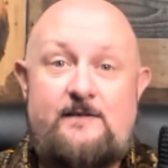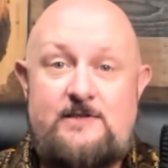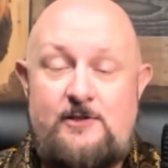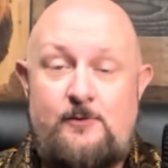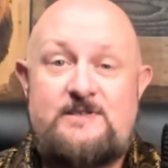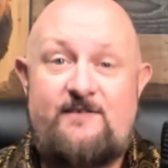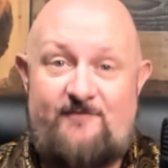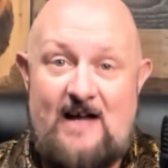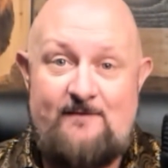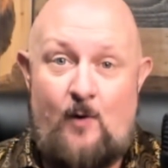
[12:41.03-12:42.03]
to use the
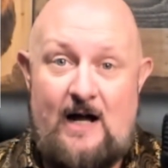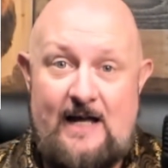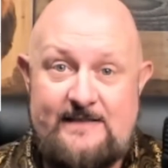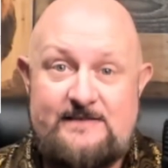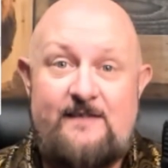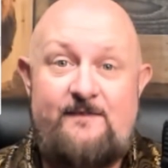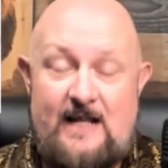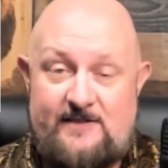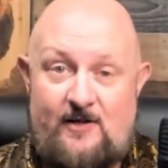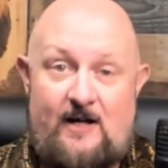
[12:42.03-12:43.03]
5 whys that
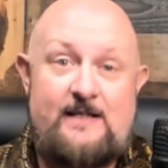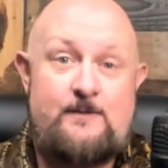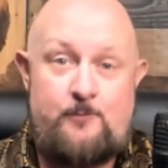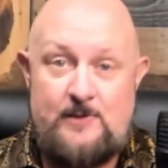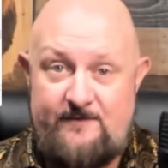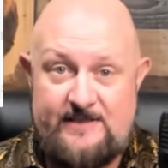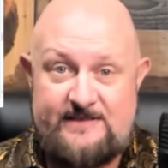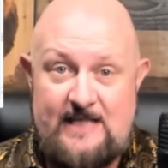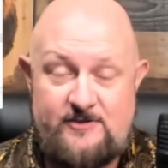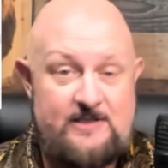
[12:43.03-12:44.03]
I taught in a previous
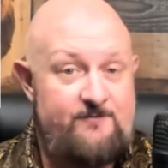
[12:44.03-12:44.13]
session.